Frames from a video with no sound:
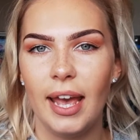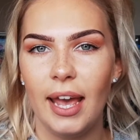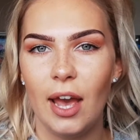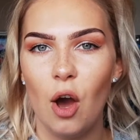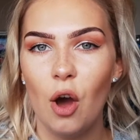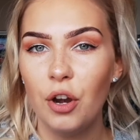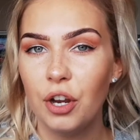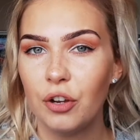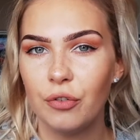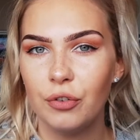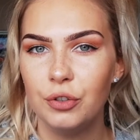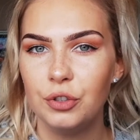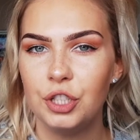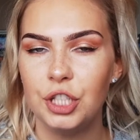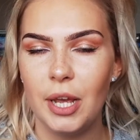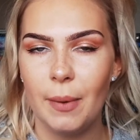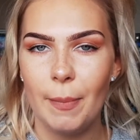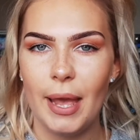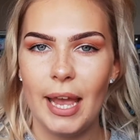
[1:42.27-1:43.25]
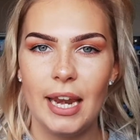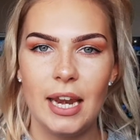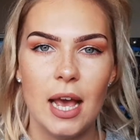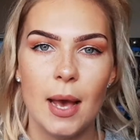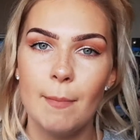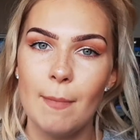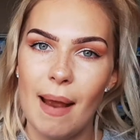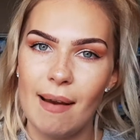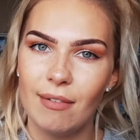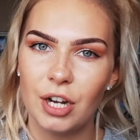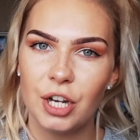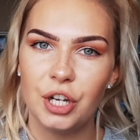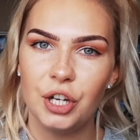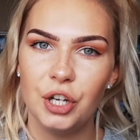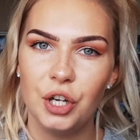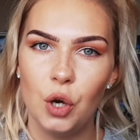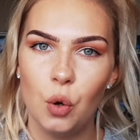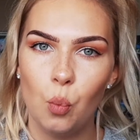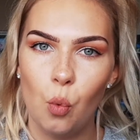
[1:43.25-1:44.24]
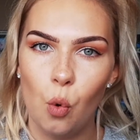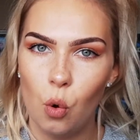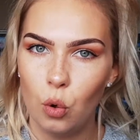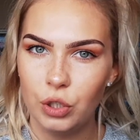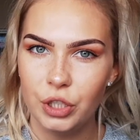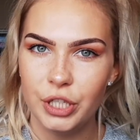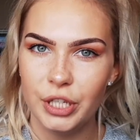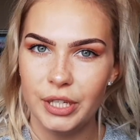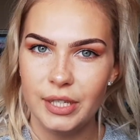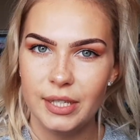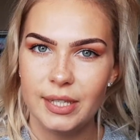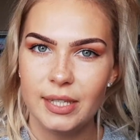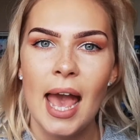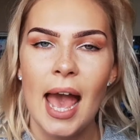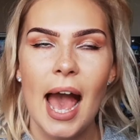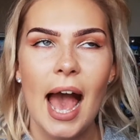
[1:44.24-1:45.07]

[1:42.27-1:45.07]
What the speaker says: on a cruise ship in American waters.